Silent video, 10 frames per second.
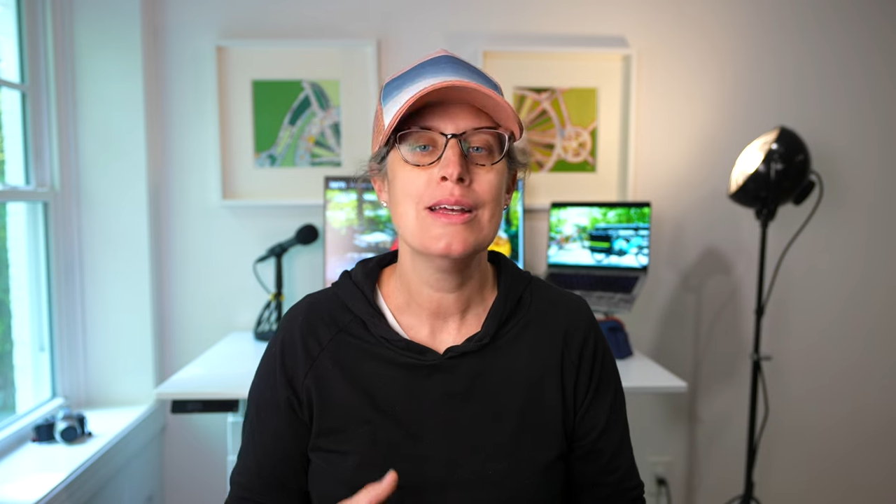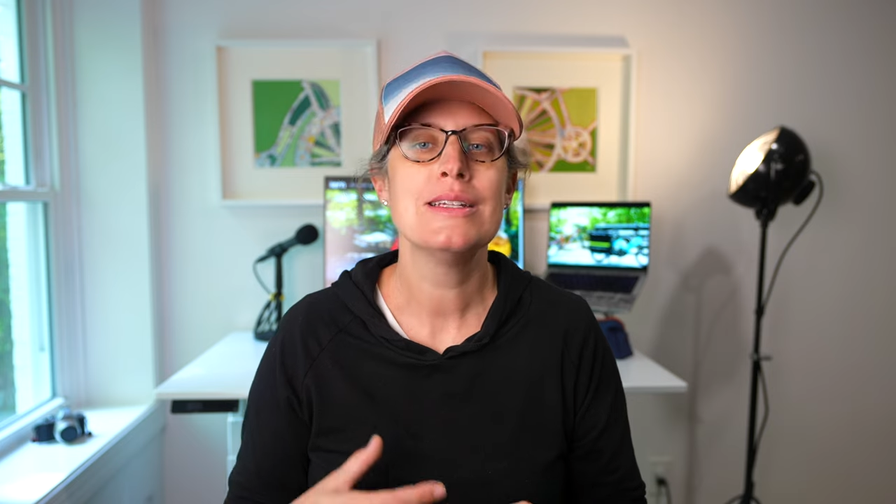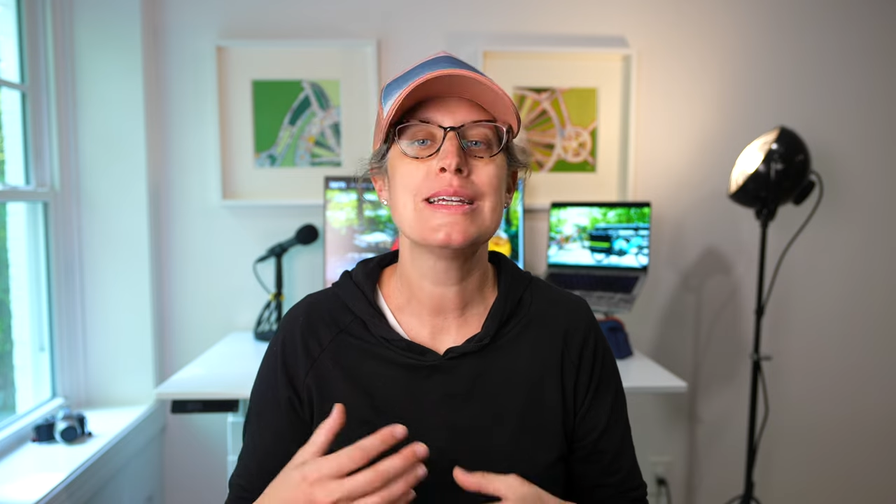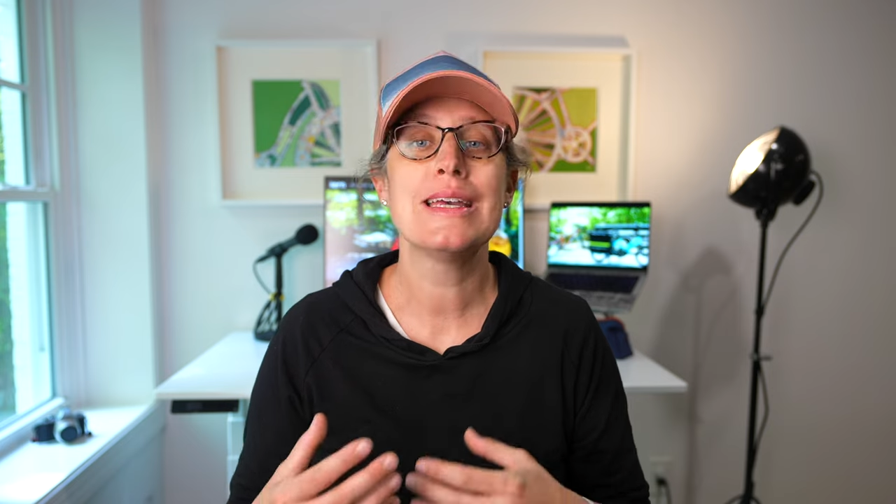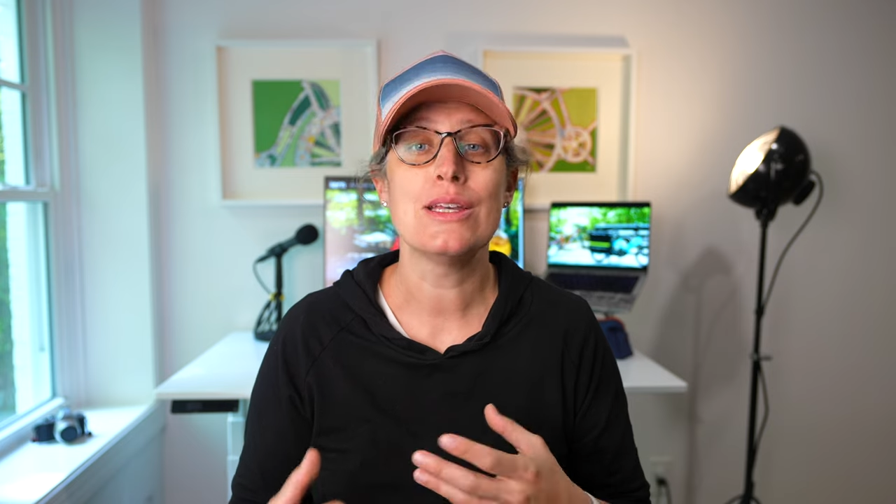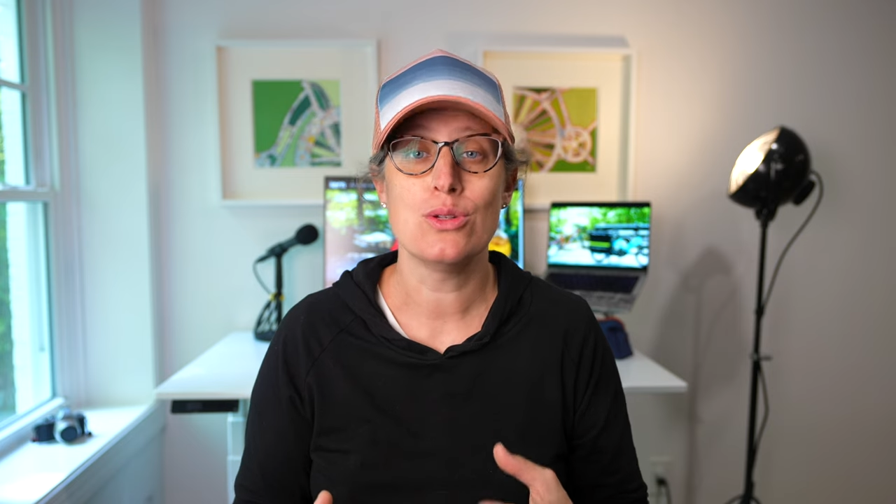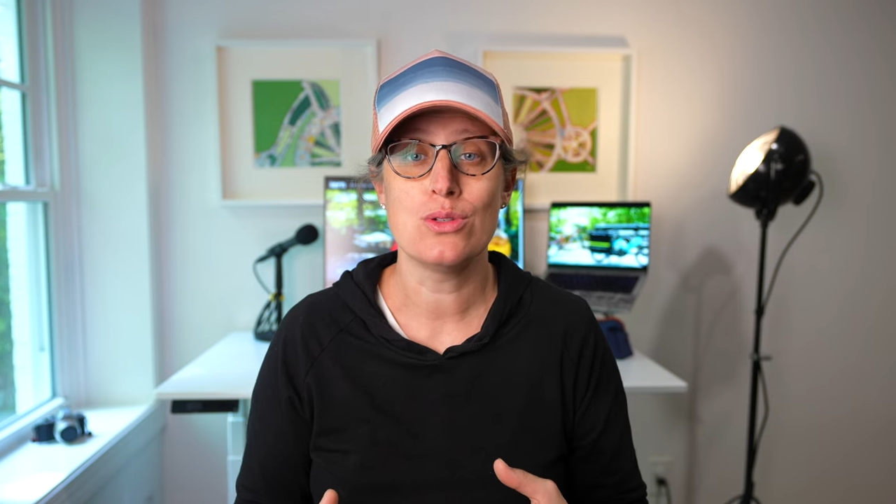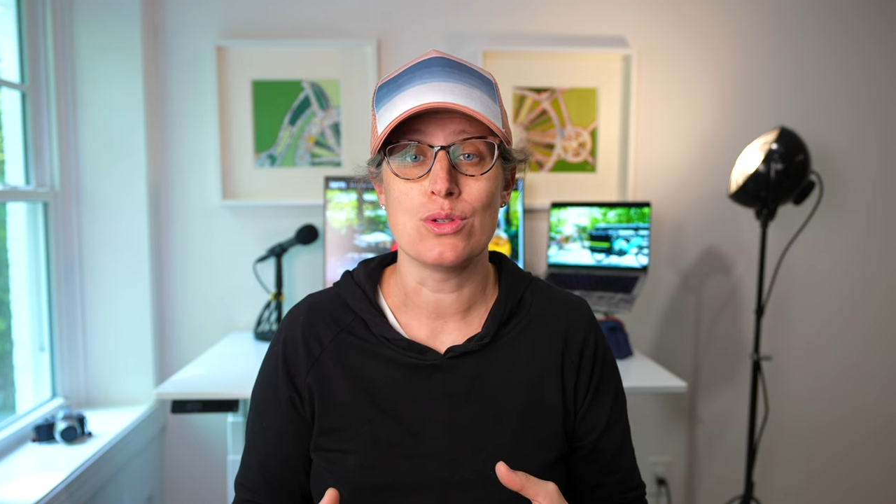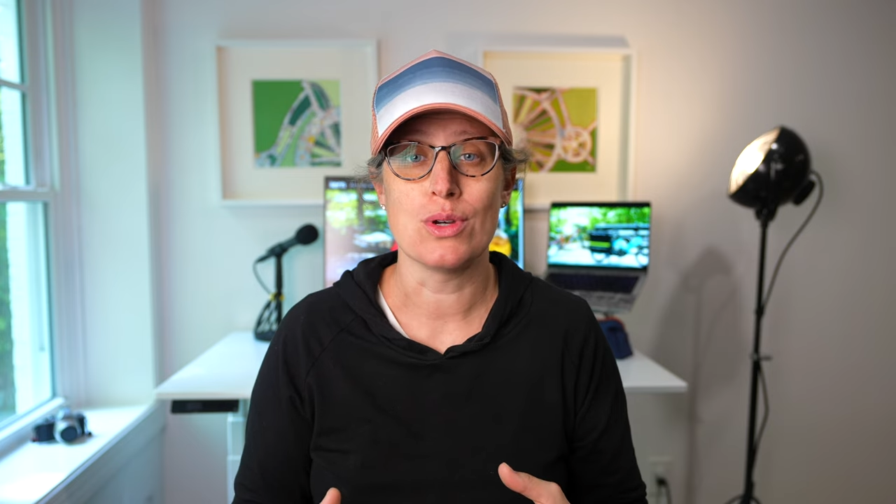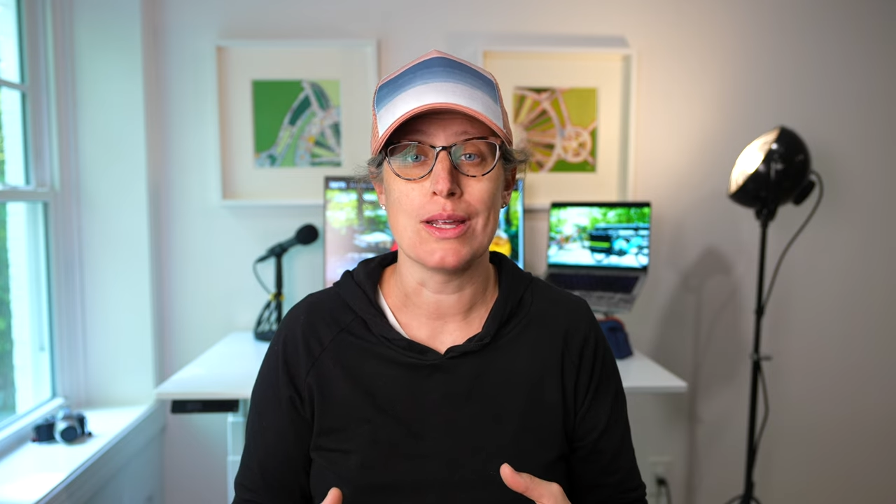to get
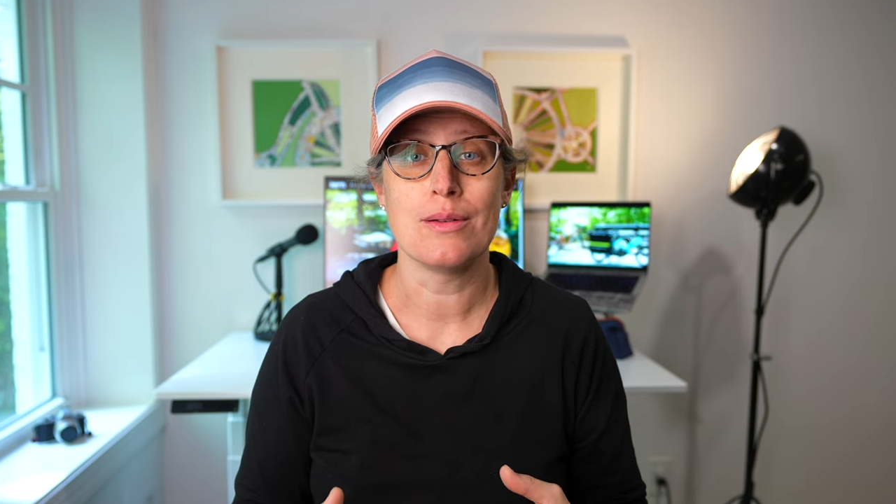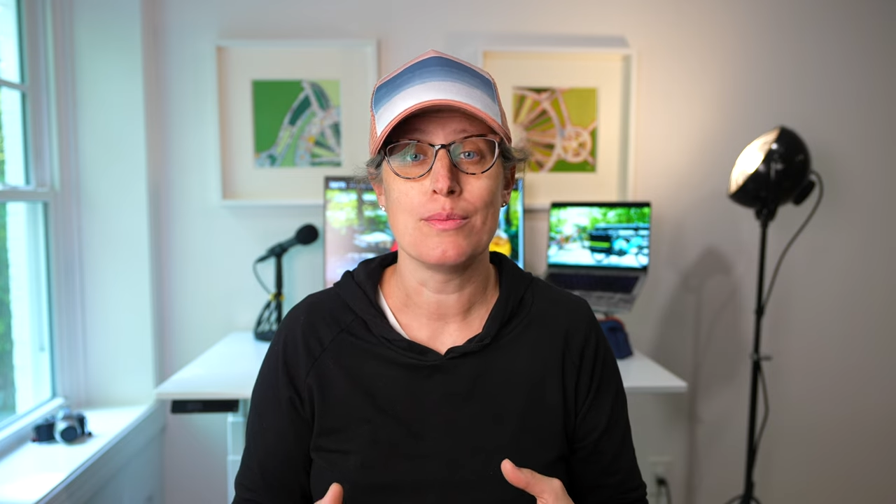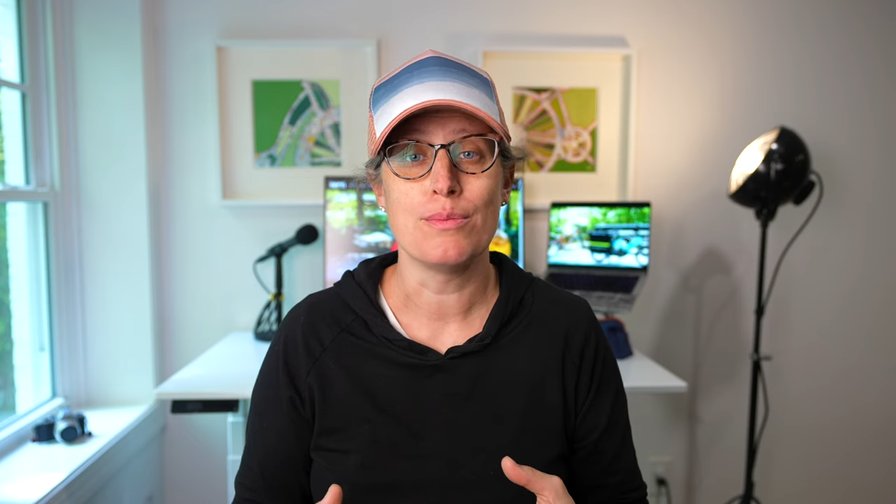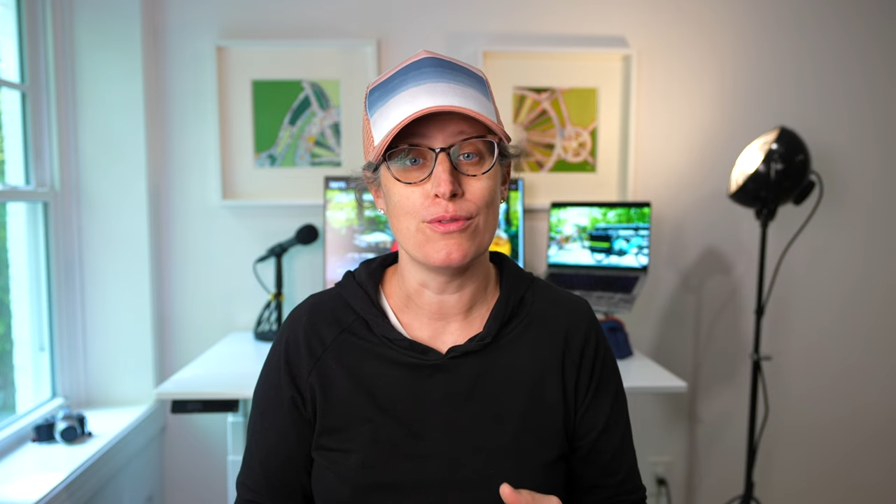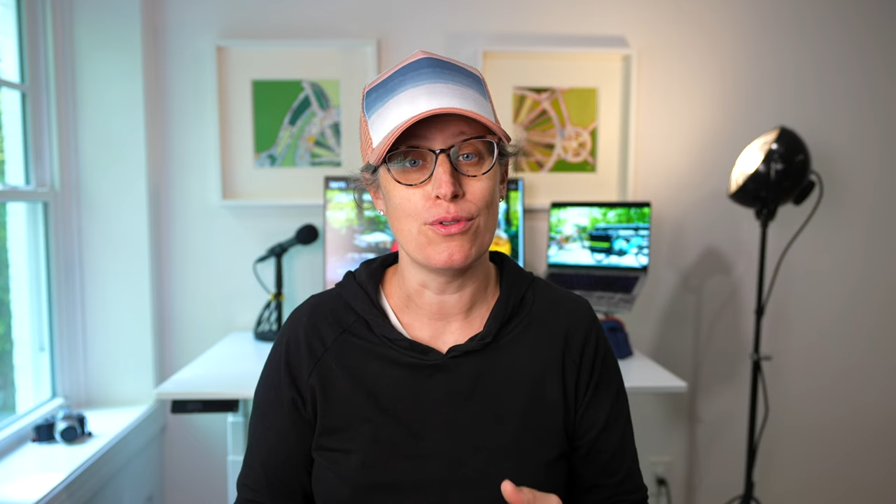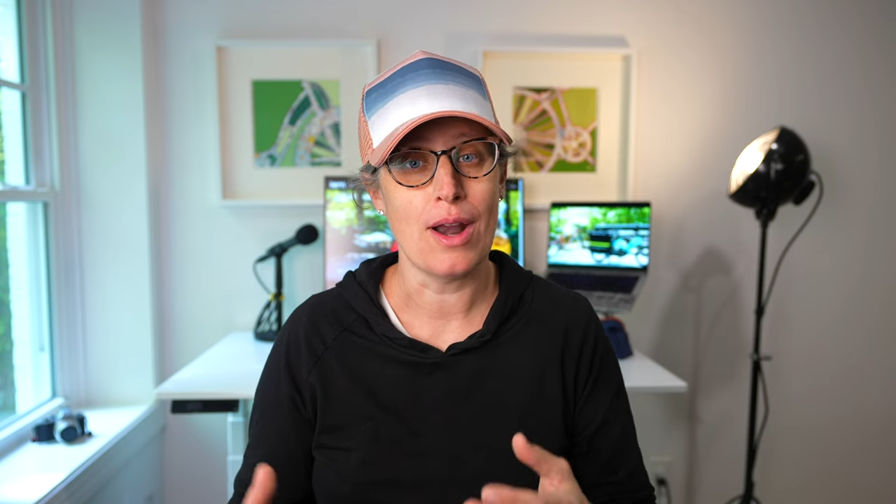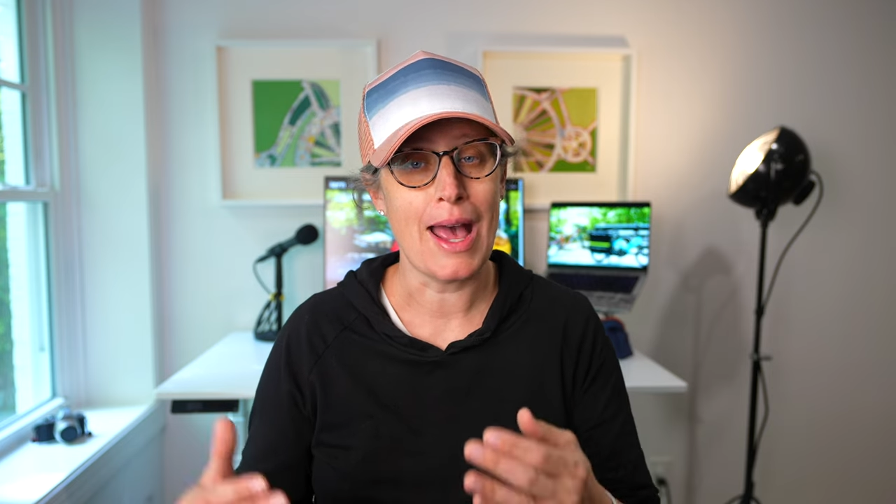used to it before